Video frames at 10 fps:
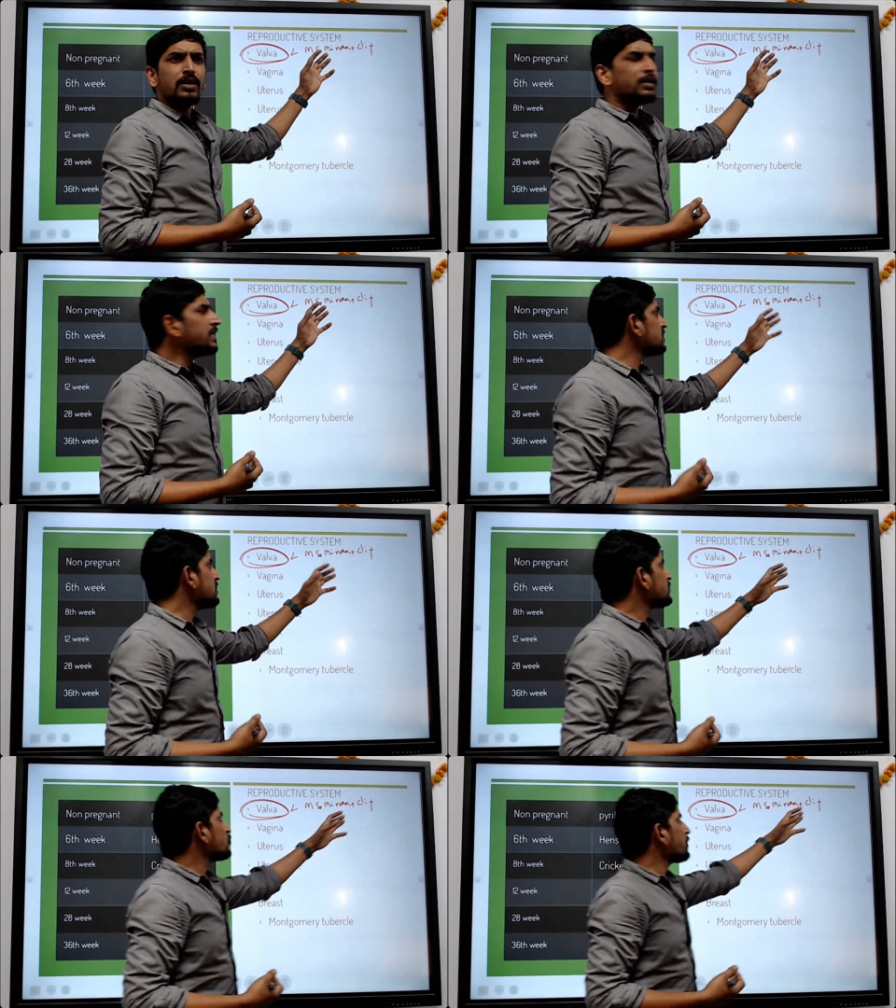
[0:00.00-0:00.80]
There is
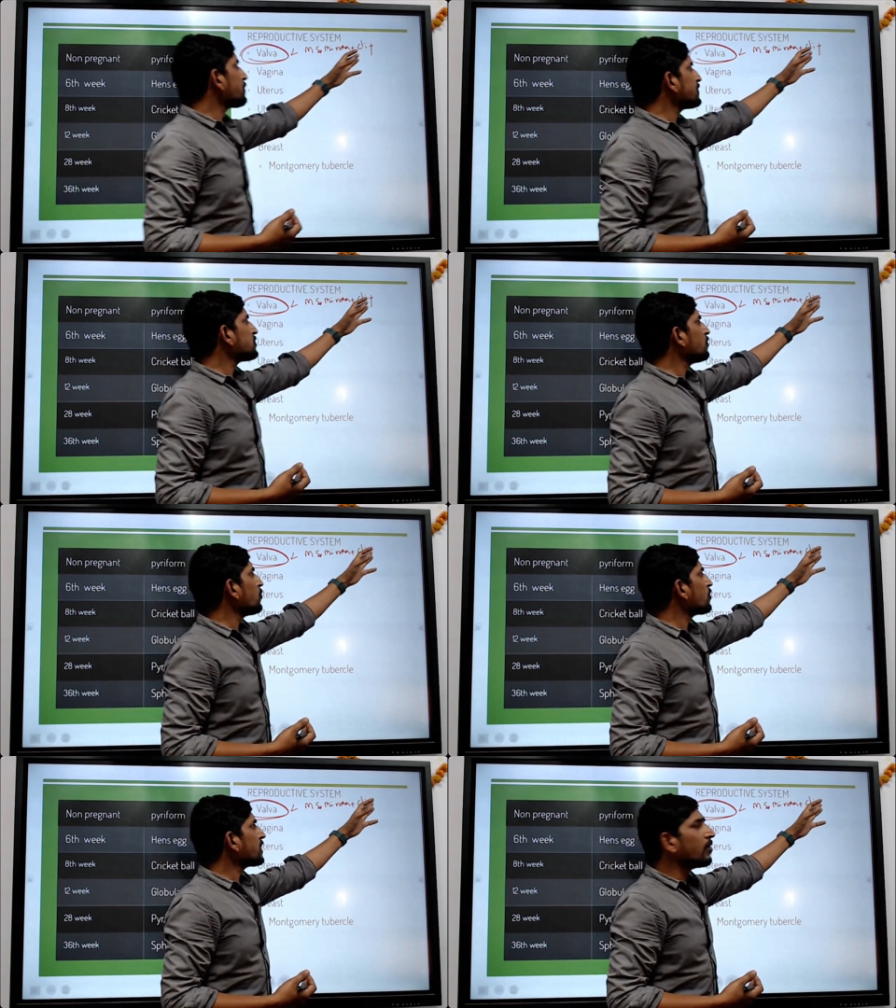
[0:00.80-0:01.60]
a superficial
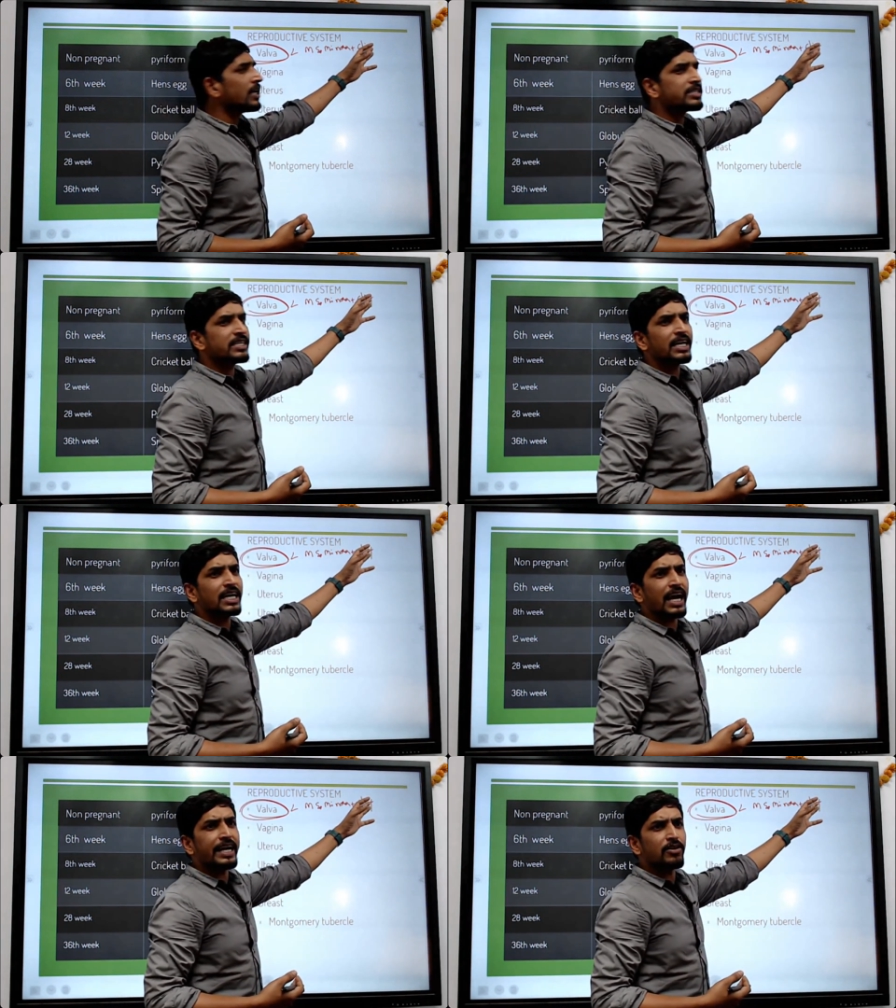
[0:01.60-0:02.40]
boundary called as a
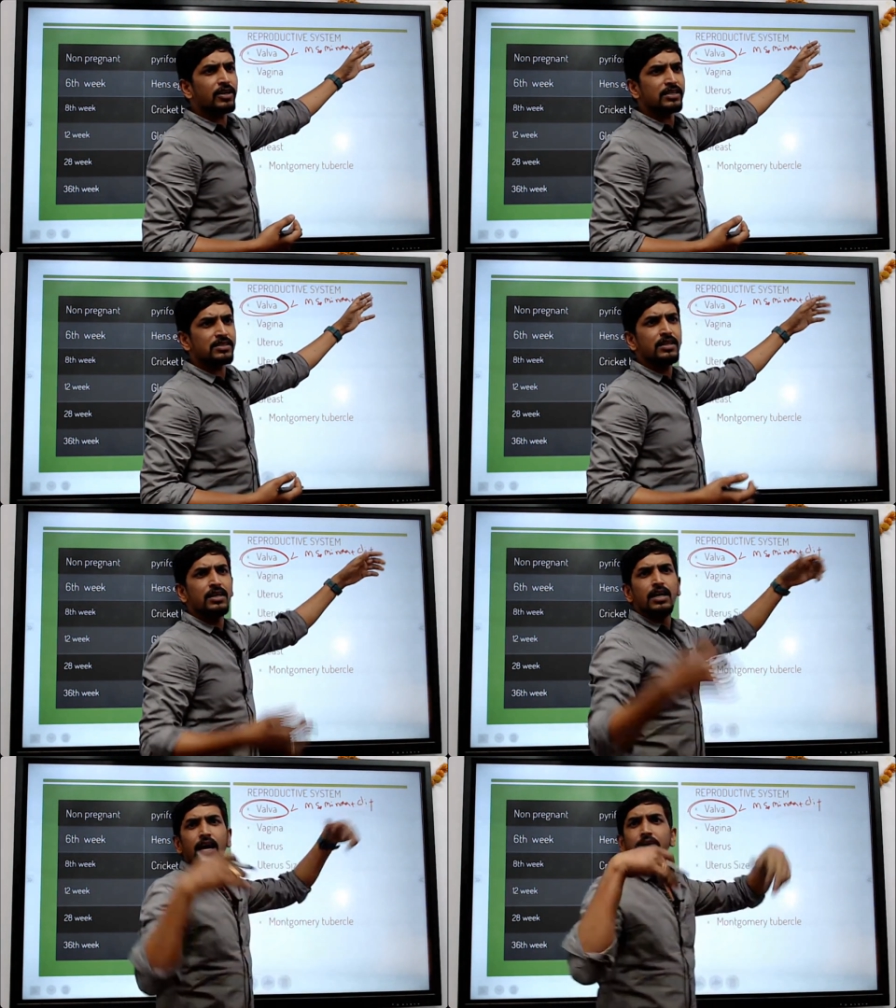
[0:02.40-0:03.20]
clitoris,
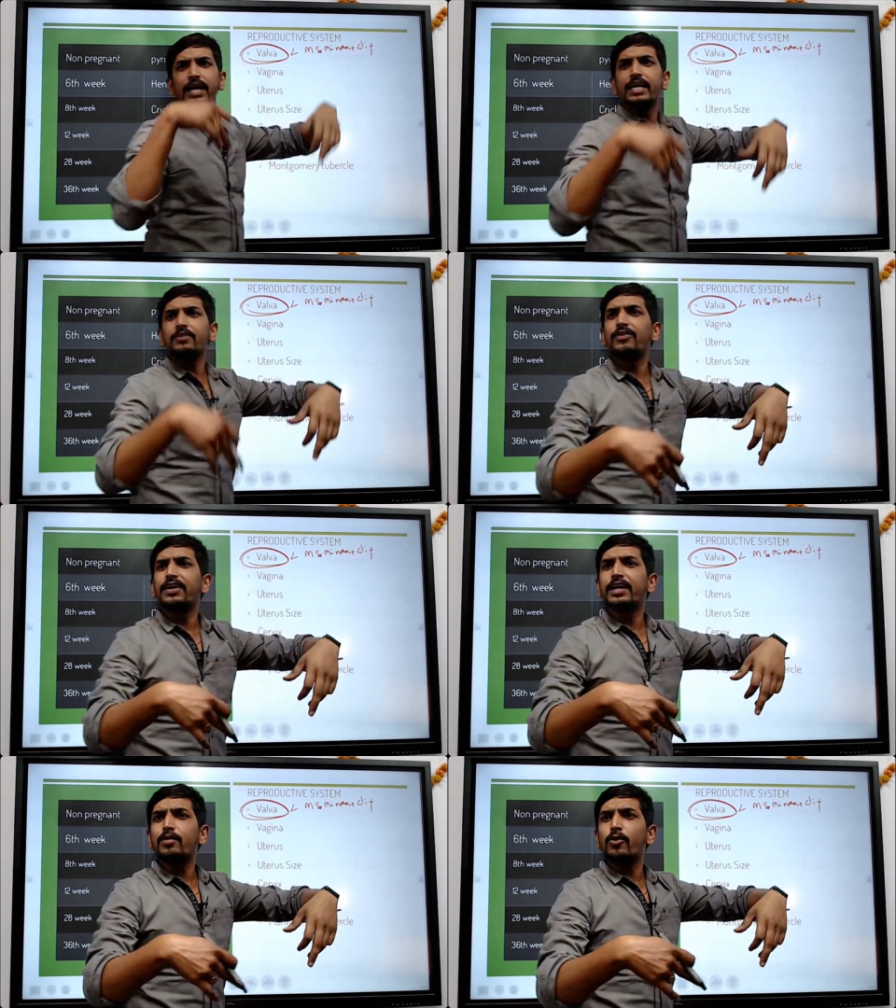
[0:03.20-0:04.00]
and
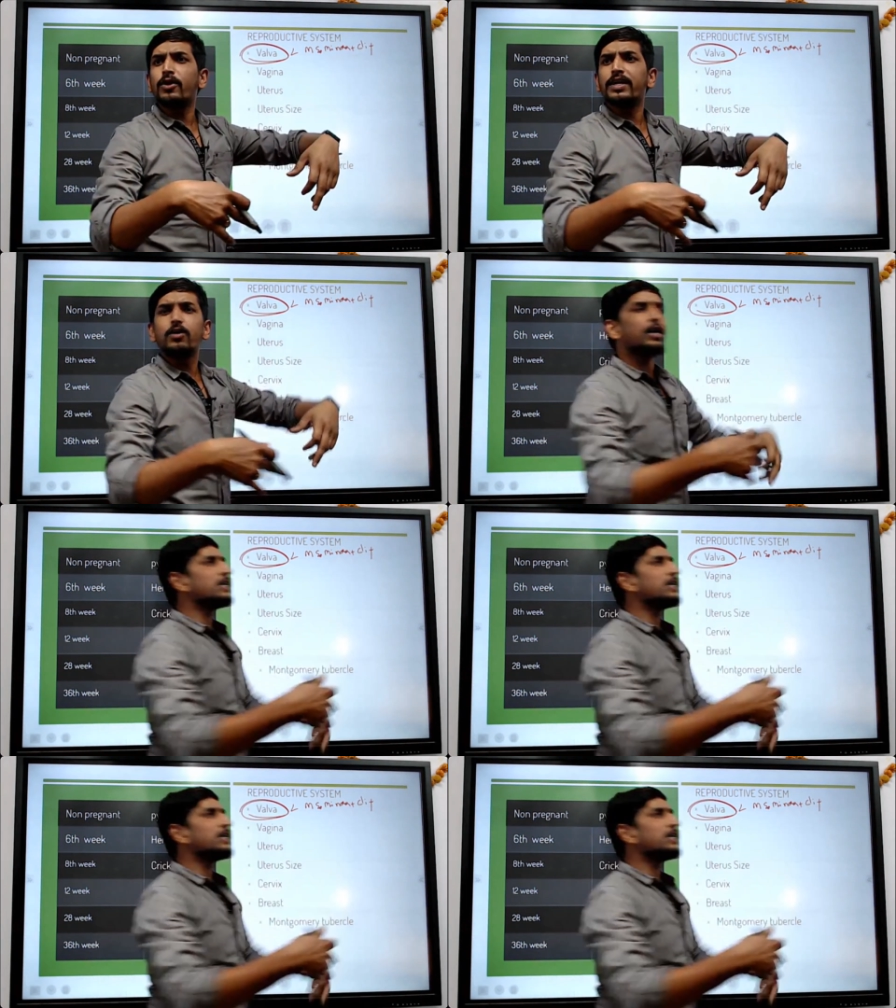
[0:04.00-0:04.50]
inferior boundary called